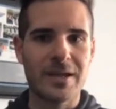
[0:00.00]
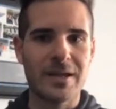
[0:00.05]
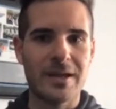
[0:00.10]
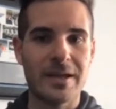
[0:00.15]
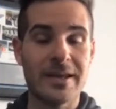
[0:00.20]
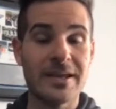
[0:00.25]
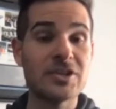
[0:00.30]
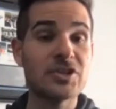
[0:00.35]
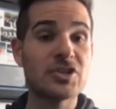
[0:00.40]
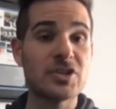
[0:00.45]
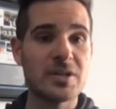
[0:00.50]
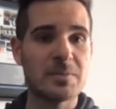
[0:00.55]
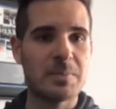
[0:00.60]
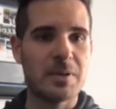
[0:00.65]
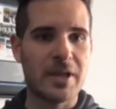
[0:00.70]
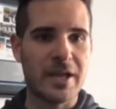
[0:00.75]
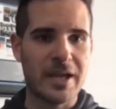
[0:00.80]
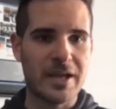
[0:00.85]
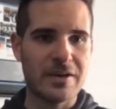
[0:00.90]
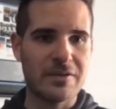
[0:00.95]
initially
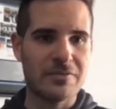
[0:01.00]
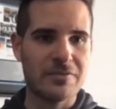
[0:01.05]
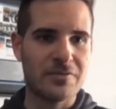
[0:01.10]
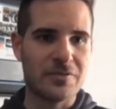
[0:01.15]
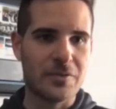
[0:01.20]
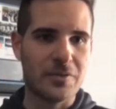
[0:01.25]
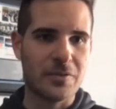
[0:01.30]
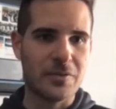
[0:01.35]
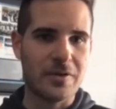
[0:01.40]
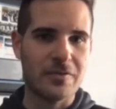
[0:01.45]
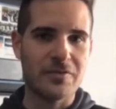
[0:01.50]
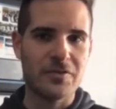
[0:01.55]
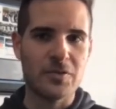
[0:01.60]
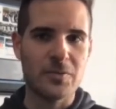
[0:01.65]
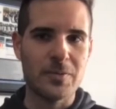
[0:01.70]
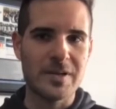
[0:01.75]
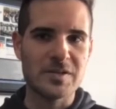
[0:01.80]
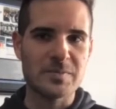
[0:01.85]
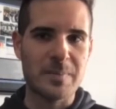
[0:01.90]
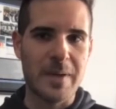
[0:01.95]
planned for a few
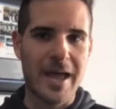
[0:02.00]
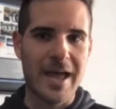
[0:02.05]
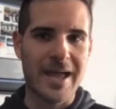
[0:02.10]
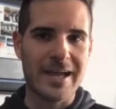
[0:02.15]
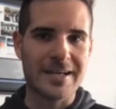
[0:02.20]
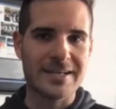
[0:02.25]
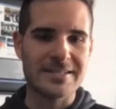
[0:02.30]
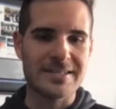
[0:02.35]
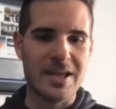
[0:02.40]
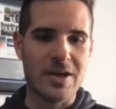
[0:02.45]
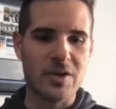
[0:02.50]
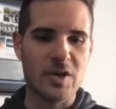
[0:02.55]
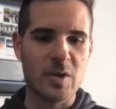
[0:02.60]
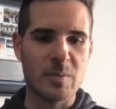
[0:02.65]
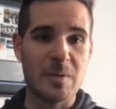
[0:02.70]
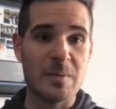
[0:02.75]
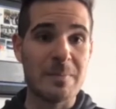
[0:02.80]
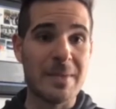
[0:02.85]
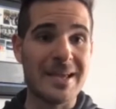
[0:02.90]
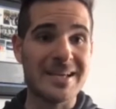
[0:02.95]
weeks back is now going to
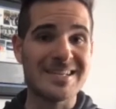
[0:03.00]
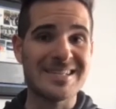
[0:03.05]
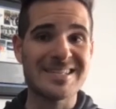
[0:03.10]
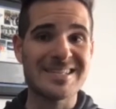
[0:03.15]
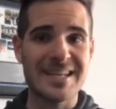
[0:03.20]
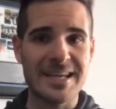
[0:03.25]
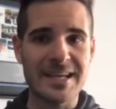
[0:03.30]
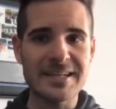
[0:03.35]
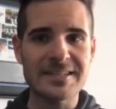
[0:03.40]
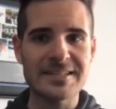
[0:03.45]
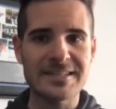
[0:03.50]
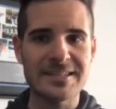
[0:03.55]
be May 6th.